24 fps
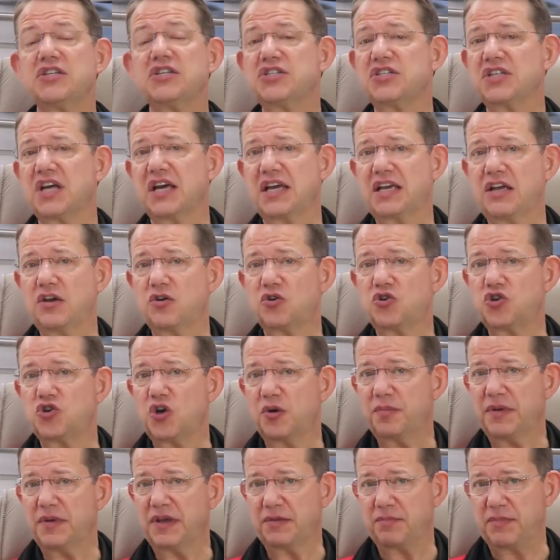
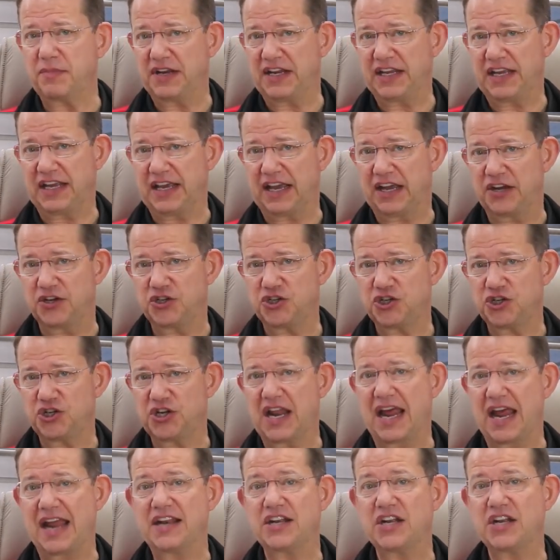psychotropic
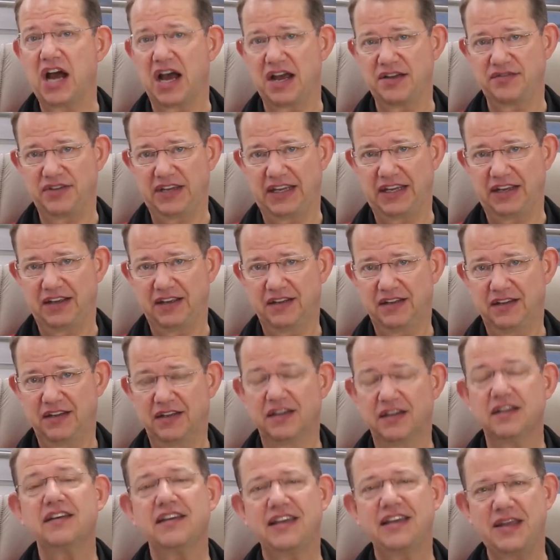medication and diving.
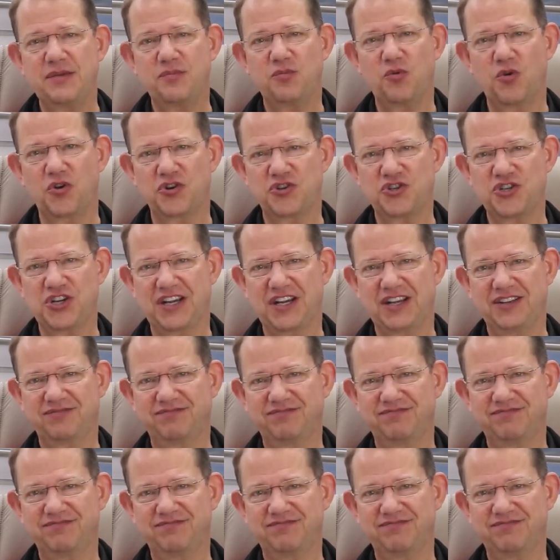Keep watching.